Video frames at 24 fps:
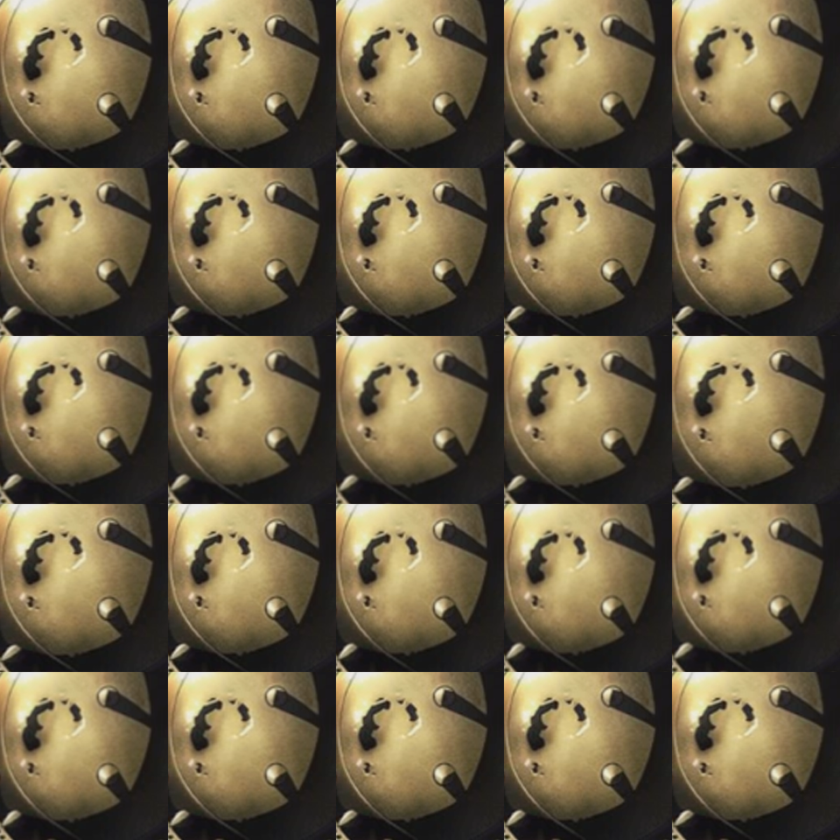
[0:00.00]

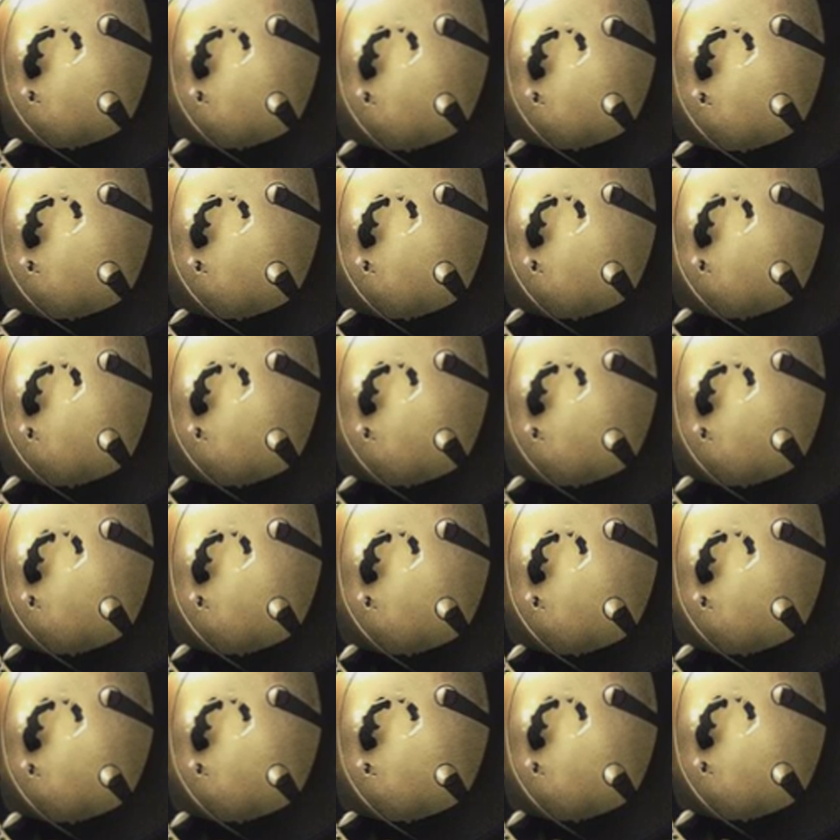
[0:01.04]

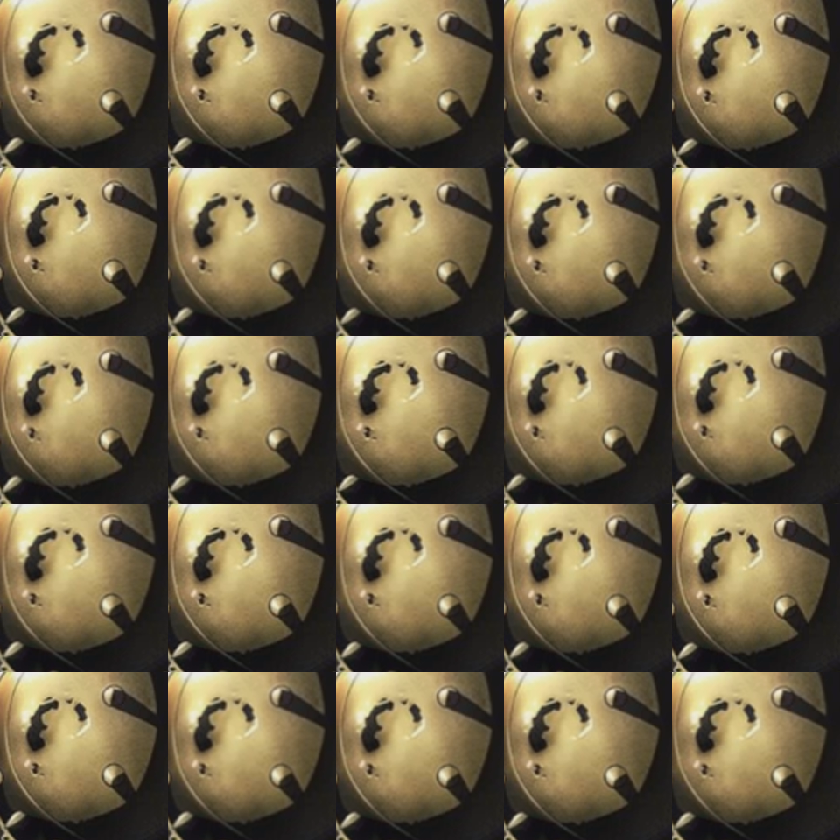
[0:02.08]

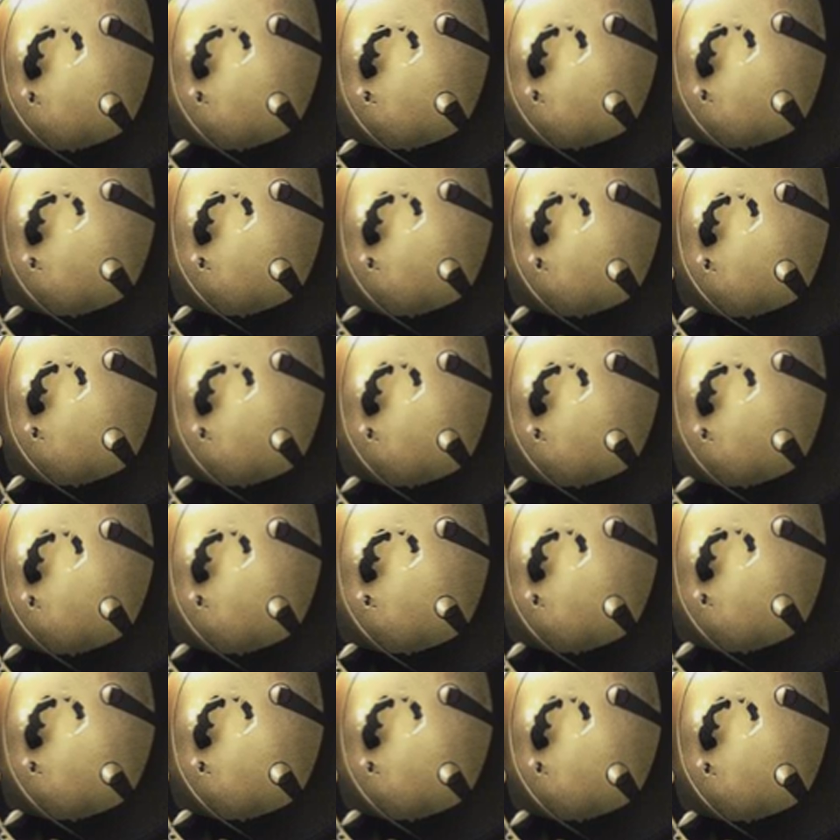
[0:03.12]

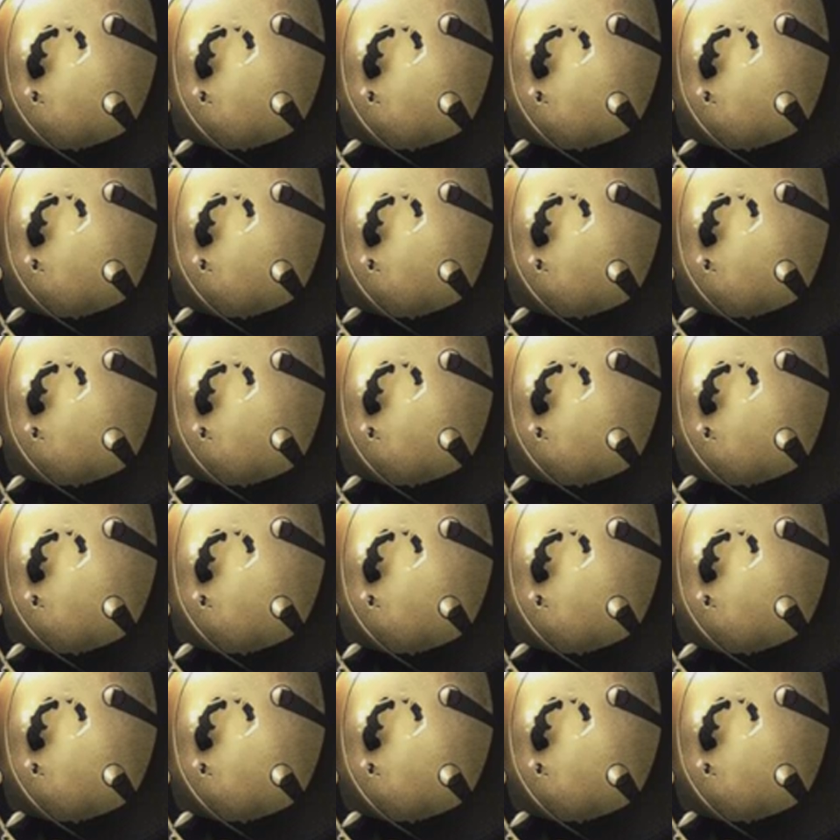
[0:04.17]
No words are spoken by the person on screen.